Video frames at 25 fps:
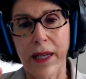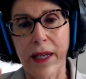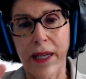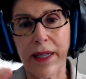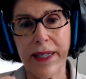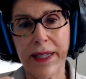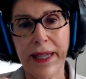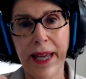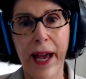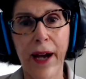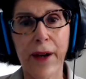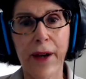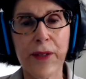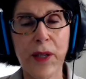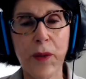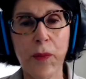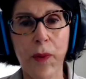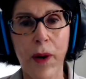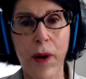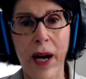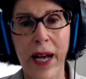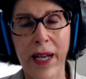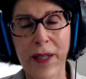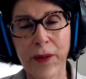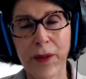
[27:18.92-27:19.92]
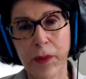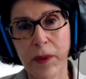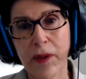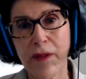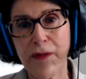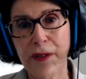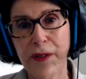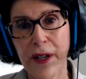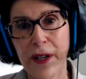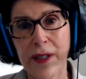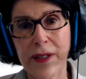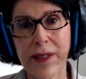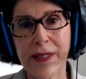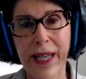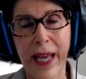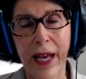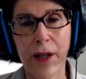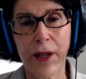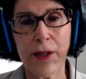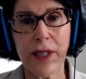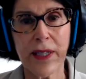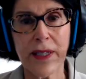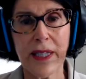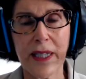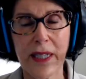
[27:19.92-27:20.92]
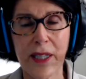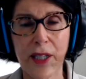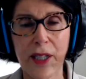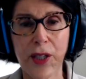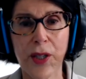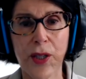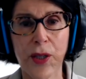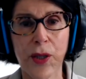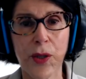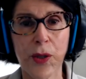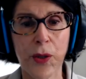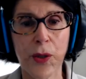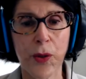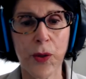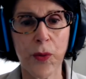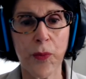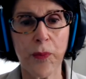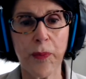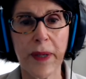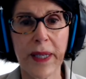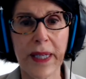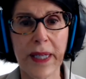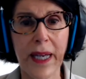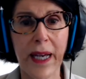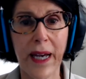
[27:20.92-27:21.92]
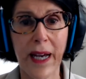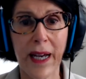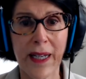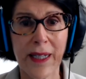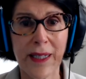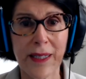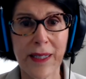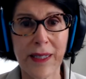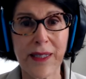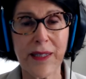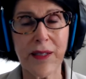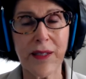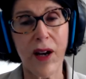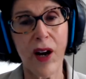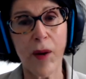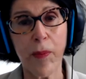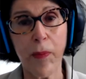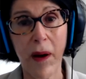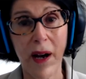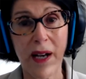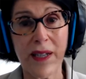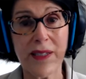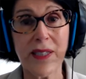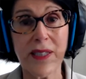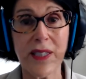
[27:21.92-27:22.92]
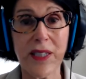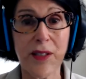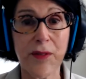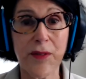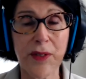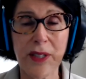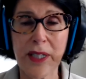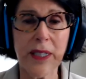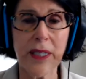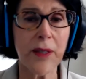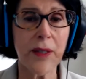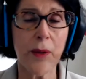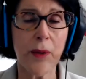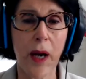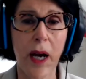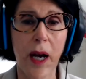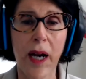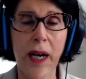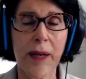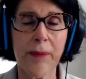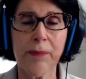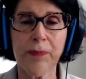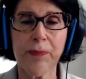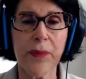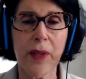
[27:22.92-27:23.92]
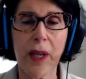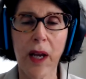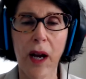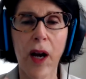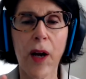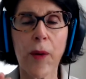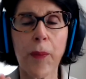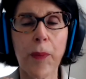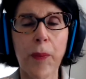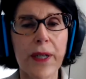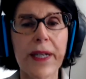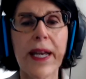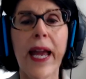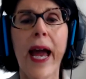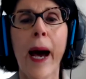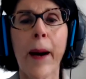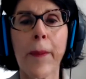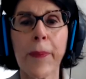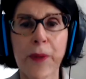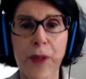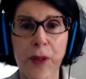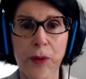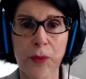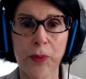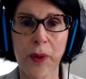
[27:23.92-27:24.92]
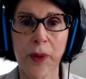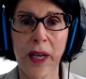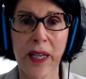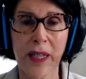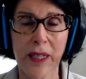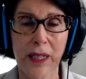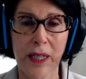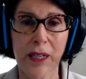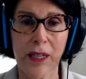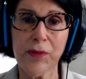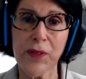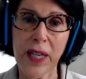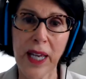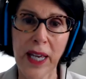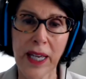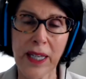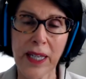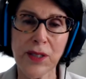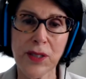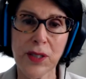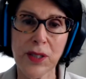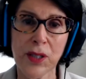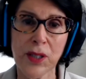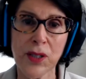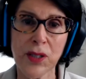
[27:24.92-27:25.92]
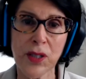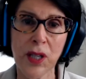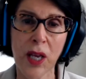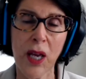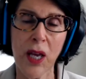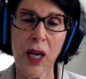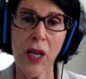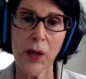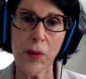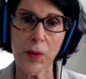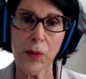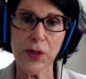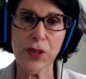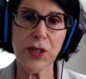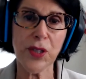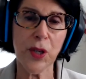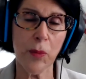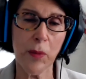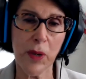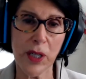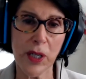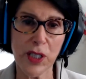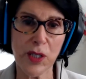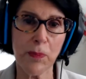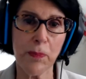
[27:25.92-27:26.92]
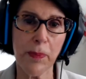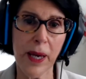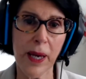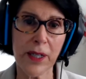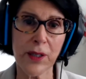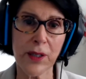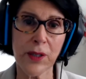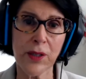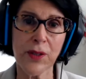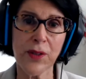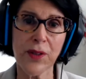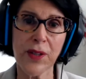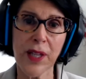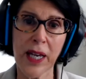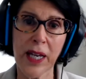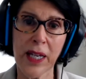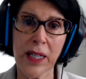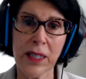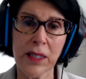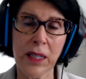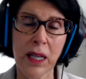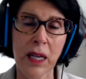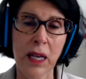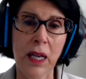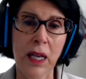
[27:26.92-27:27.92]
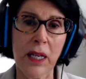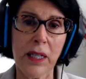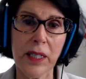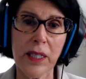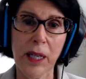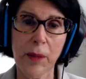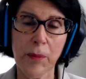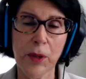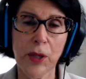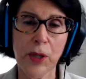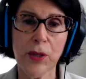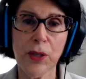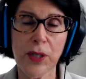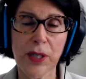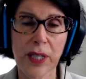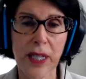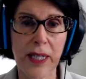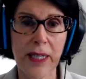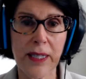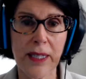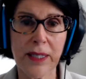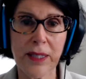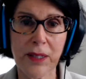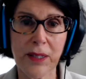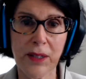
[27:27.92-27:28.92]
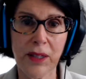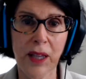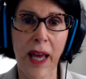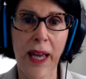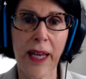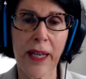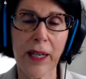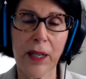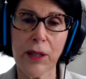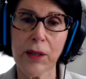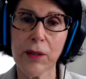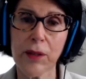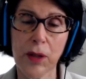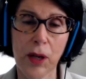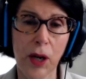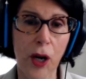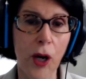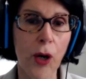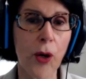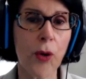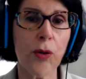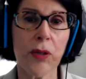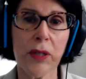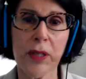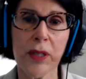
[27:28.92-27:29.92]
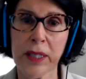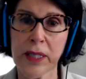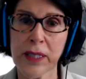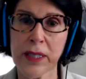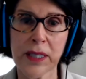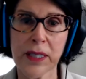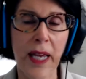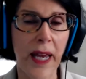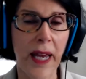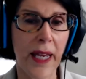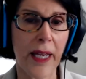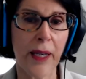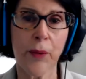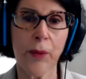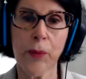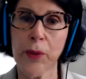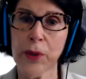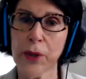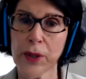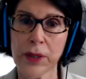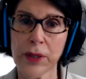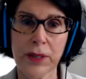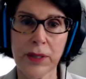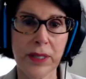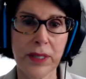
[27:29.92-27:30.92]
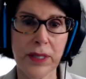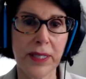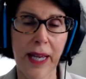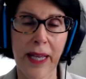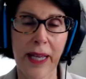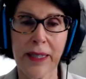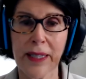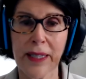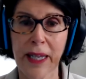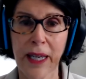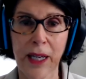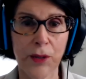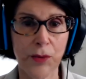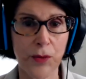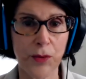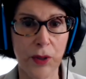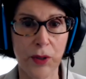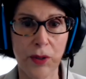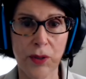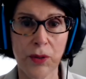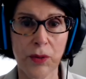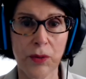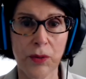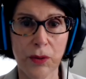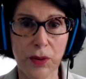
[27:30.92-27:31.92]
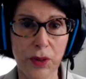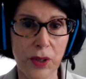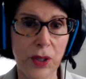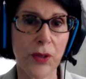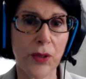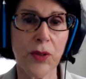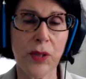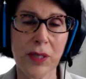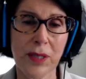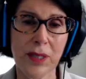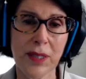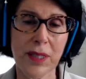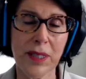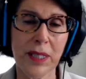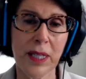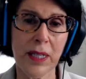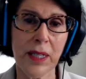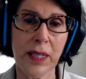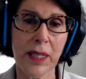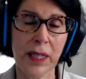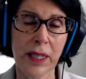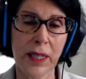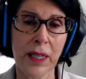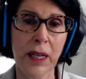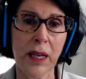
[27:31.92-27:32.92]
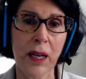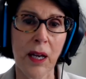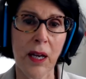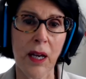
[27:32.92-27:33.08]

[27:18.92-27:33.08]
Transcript: countywide, we fell down in the queue because our positivity, our per capita rate of cases was so much better than communities like Oakland, Hayward, San Leandro, Union City.